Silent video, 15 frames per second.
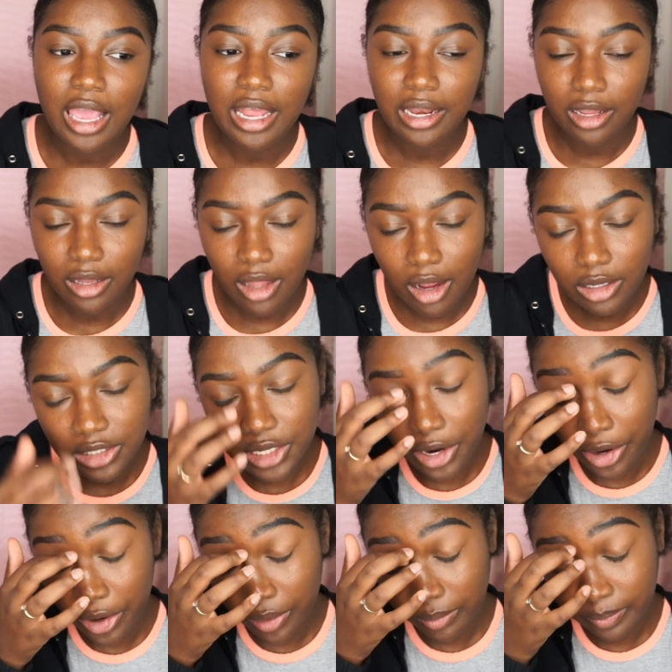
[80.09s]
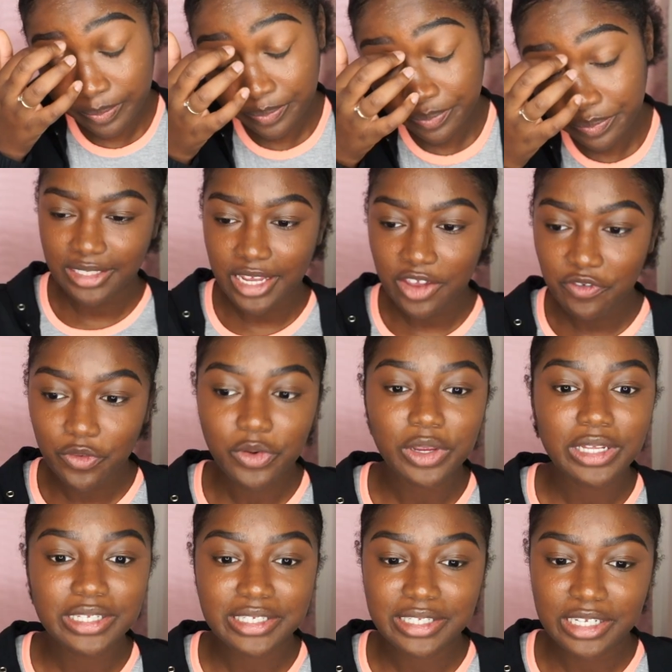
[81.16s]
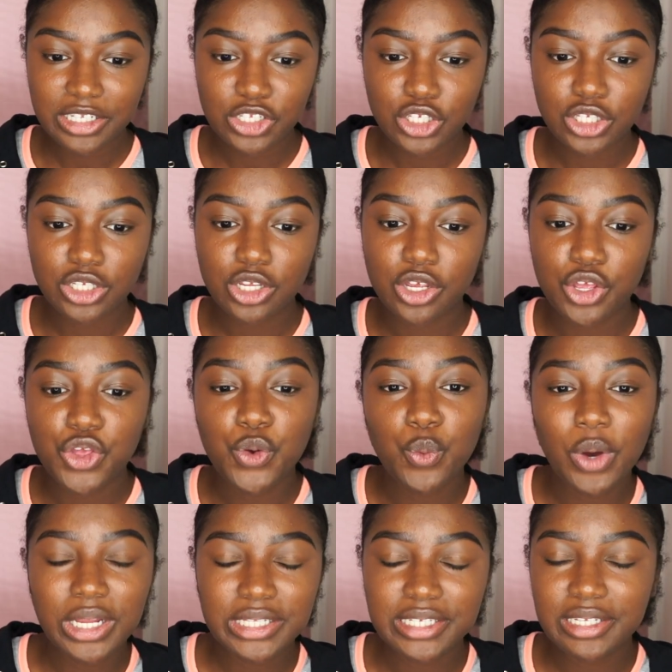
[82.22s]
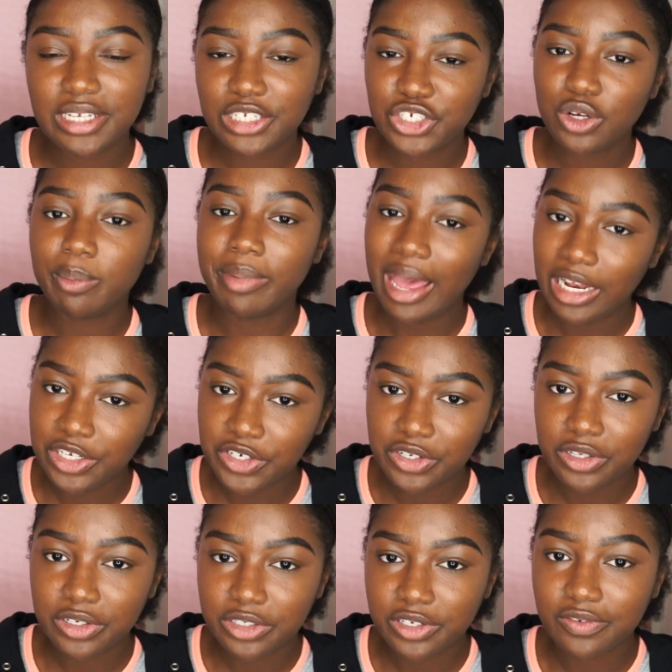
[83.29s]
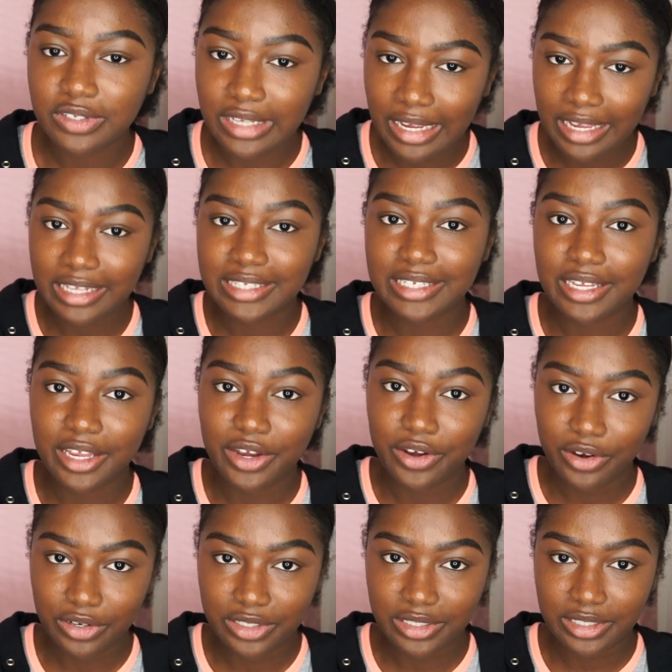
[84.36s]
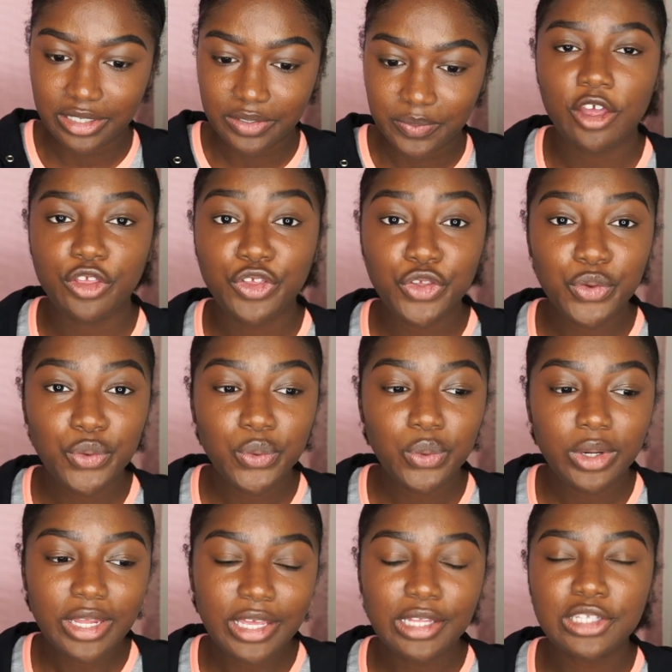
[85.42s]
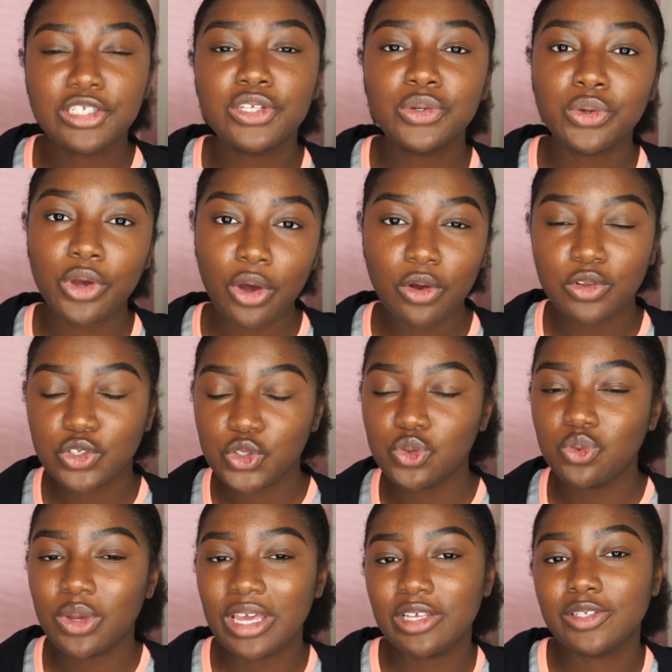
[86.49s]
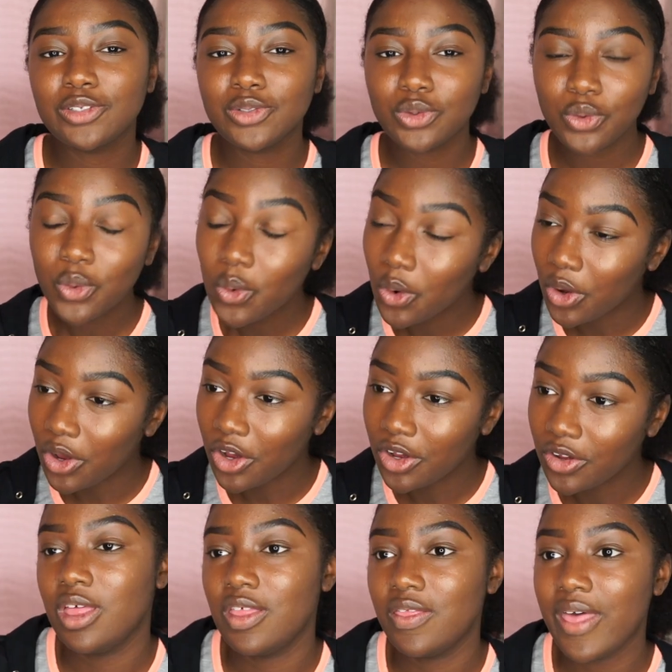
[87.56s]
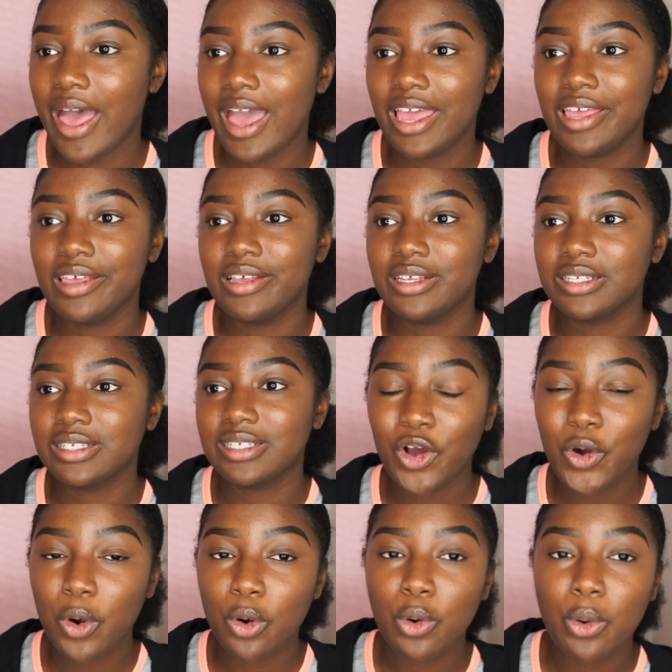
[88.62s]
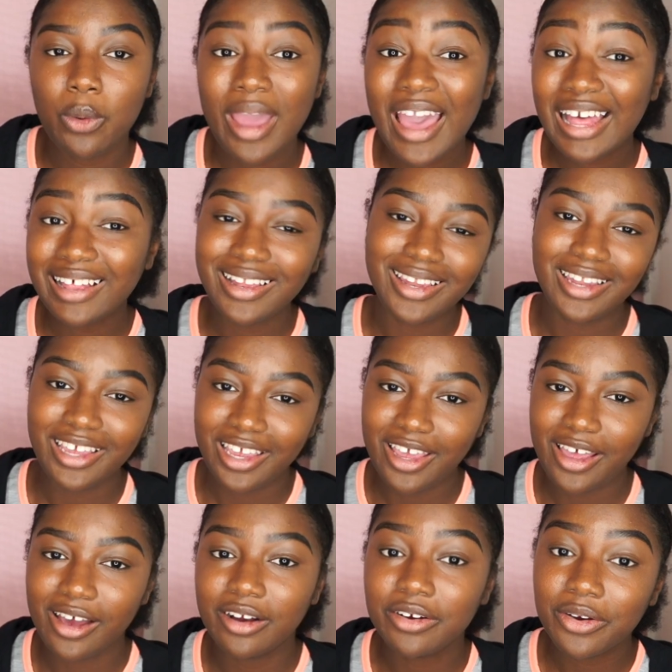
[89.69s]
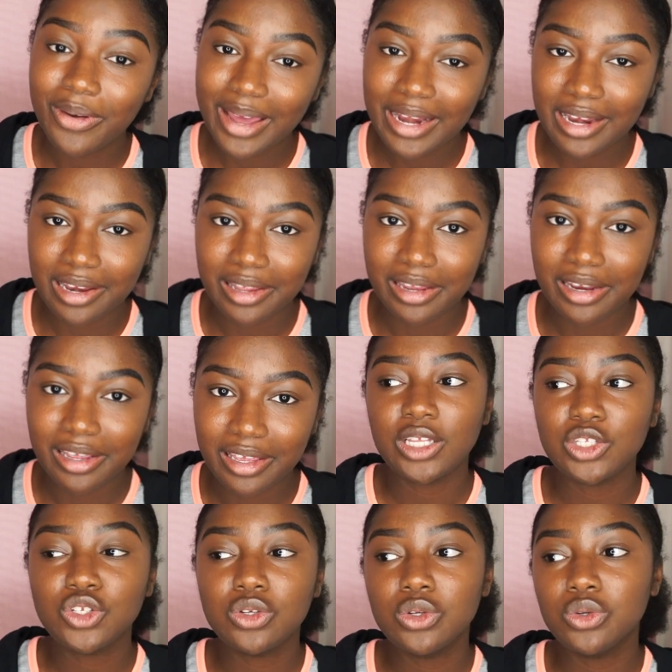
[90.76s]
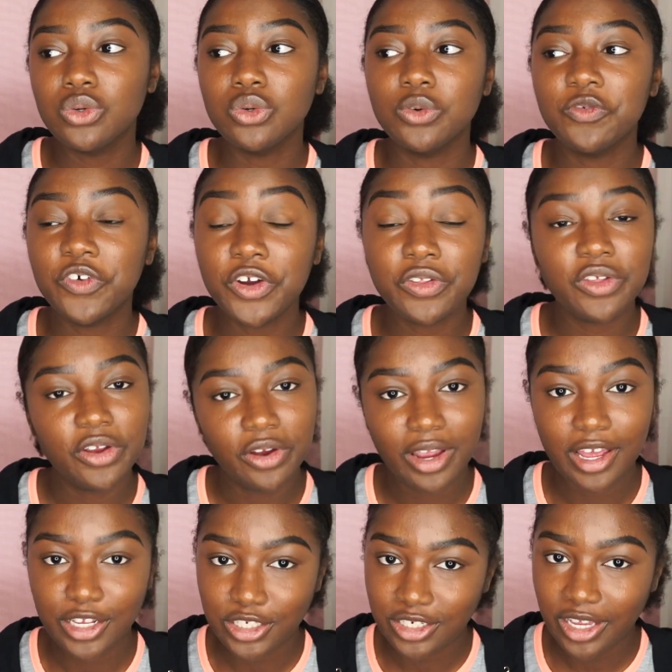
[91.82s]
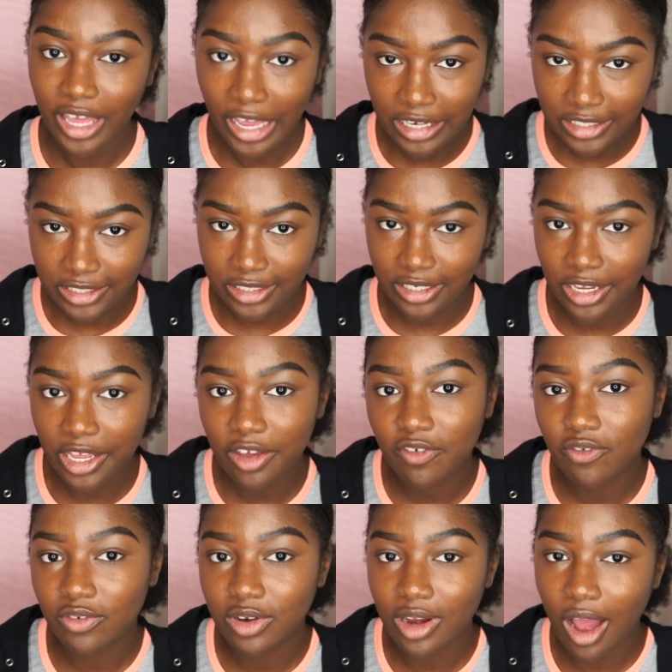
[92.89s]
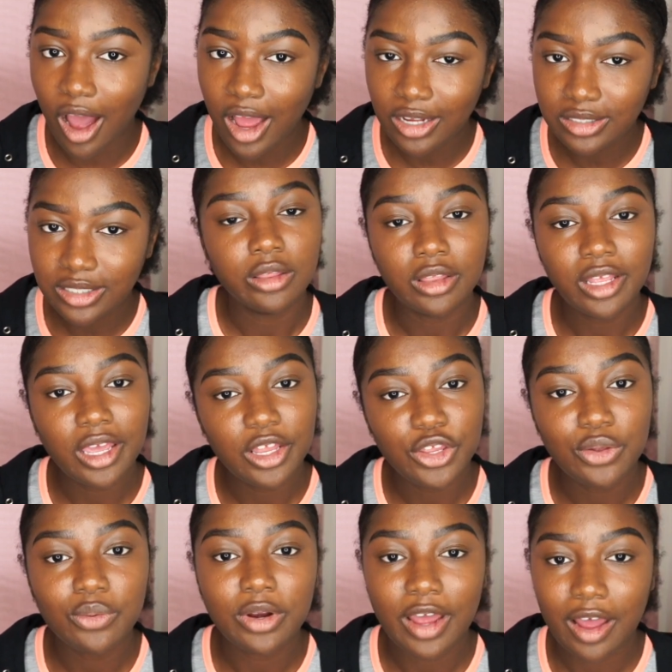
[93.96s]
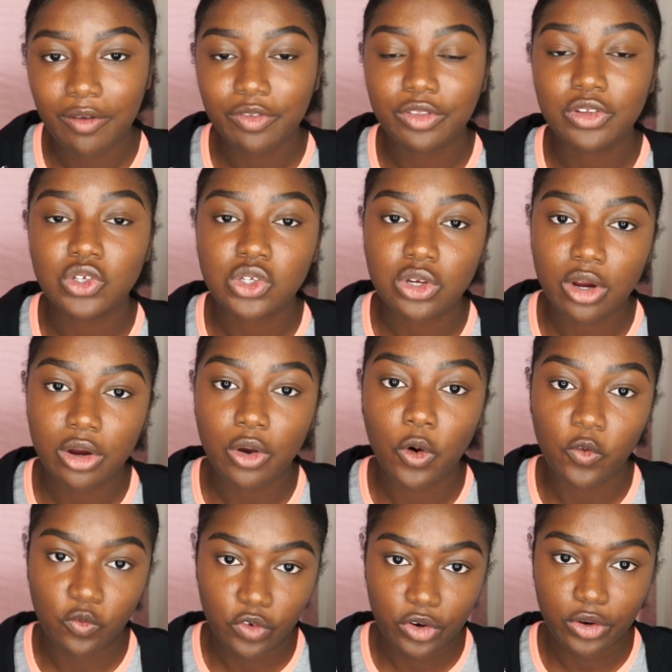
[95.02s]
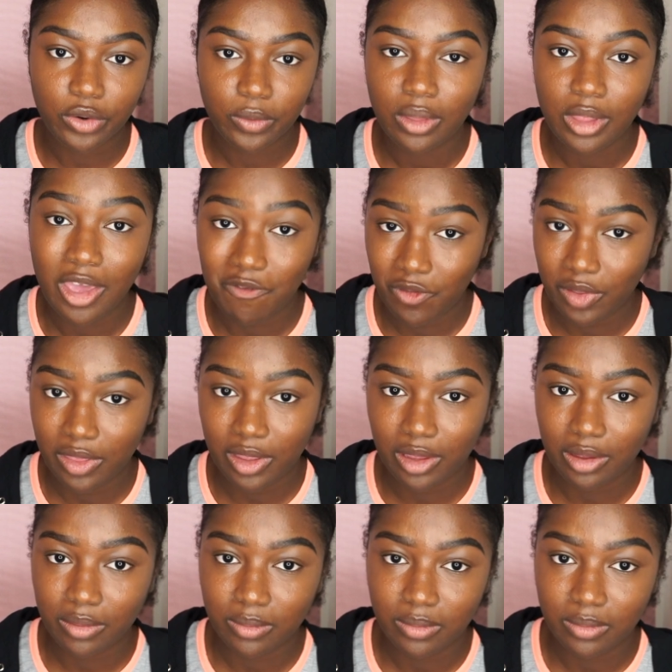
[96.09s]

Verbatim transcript: in the long term say for instance you want to get your bachelor's of science in nursing you need to go to a school that is correctly accredited to further your education if not then you would have to start over everything